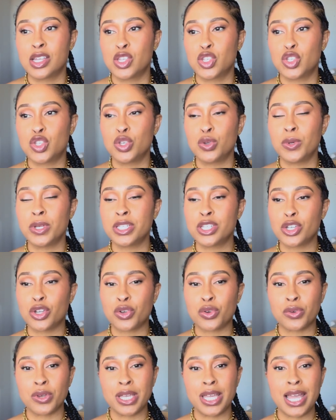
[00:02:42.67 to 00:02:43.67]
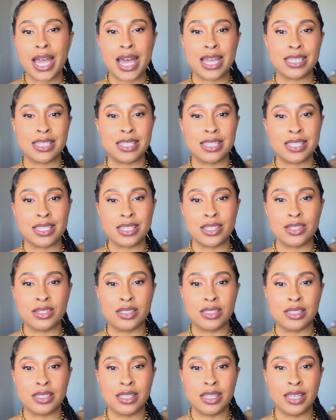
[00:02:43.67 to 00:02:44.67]
to a degree, I
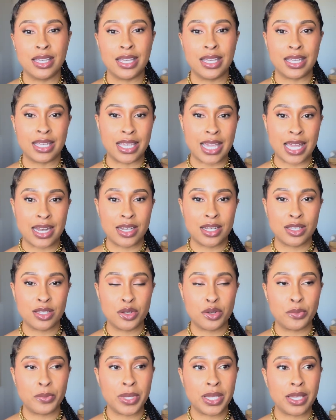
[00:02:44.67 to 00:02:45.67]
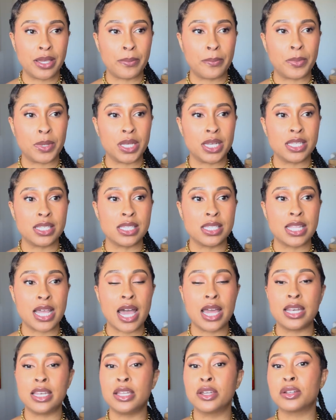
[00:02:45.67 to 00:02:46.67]
still get it a little bit, but it's
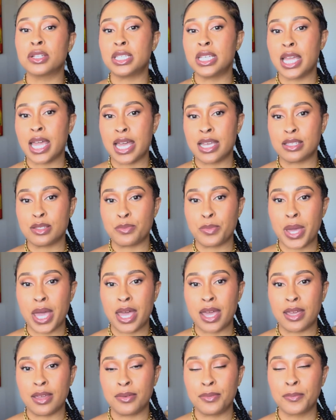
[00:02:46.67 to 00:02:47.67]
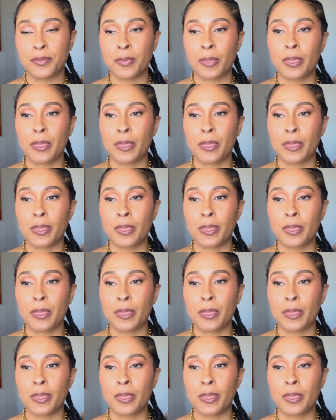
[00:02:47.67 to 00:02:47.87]
not nearly as bad.